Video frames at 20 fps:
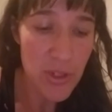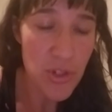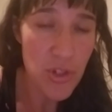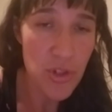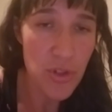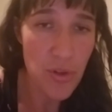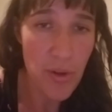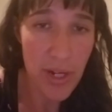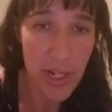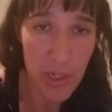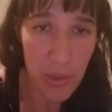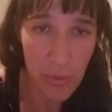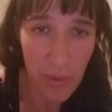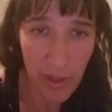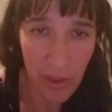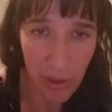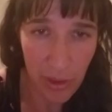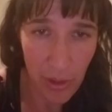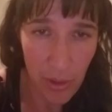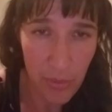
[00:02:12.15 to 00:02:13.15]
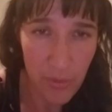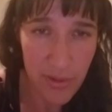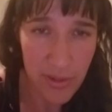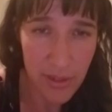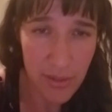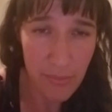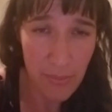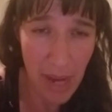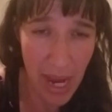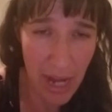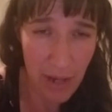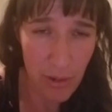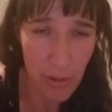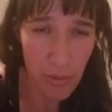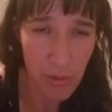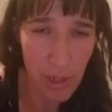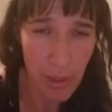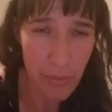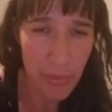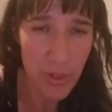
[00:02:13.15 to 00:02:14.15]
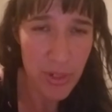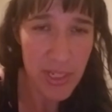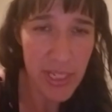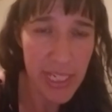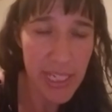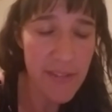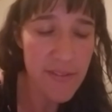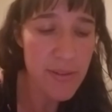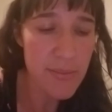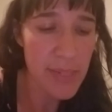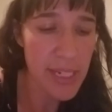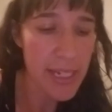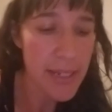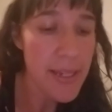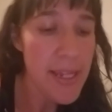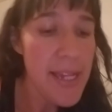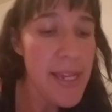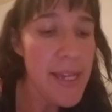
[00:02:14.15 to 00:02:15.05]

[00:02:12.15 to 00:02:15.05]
strict with those macro numbers he gives me.